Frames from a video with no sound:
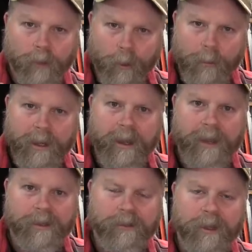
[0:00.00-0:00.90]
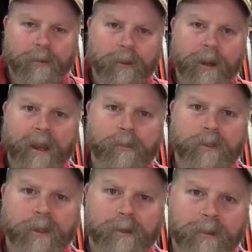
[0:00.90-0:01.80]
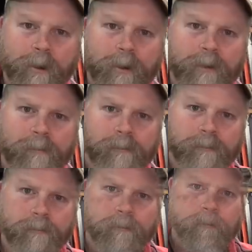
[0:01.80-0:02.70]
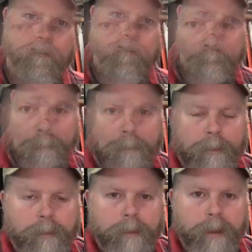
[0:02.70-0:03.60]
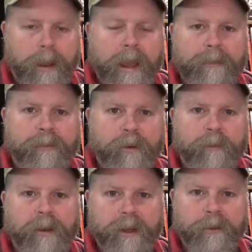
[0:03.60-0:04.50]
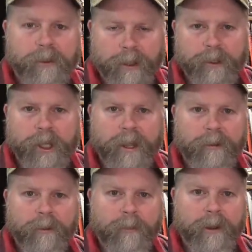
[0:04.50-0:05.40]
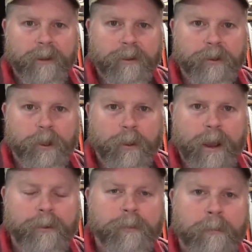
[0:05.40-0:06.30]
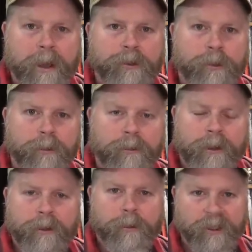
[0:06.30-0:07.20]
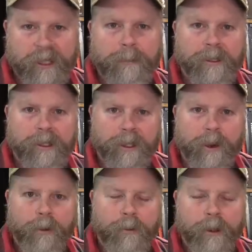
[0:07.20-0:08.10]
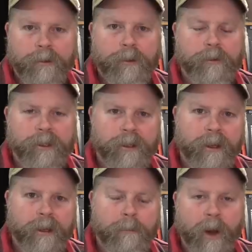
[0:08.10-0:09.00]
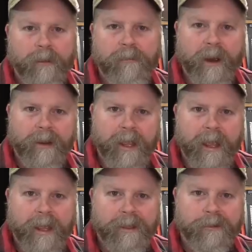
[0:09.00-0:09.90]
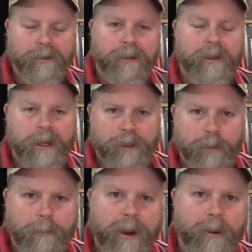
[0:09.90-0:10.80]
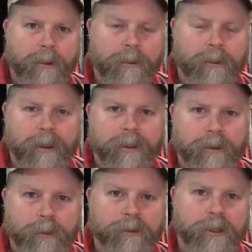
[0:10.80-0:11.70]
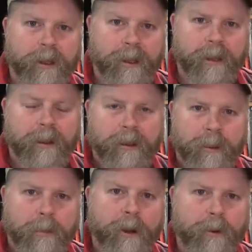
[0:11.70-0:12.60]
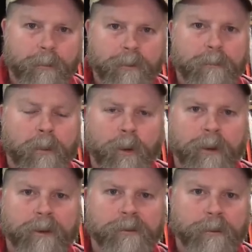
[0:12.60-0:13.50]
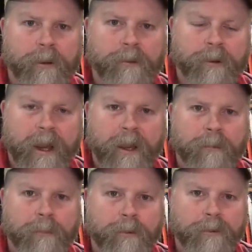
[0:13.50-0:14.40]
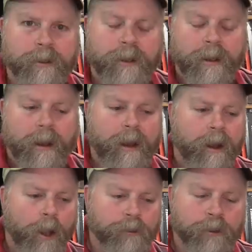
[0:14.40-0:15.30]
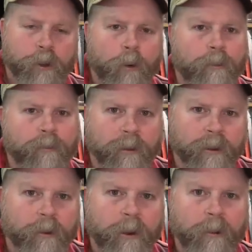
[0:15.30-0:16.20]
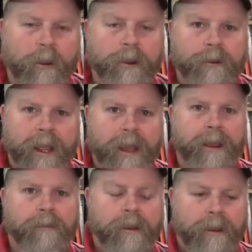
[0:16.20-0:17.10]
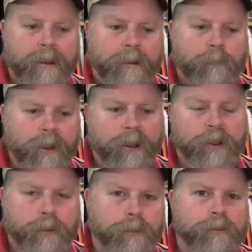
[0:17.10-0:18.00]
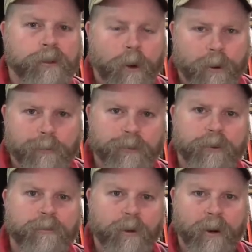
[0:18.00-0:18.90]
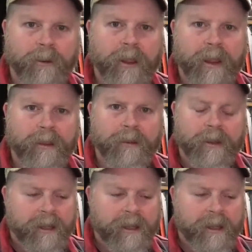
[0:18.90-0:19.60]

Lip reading: low ES and good accuracy on target. Okay, I have a few videos on the channel already that show how to measure your CBTO using a modified case in your barrel and then using a comparator with a bullet insert on your calipers. I'll just go over really quick why you can't really use cartridge overall length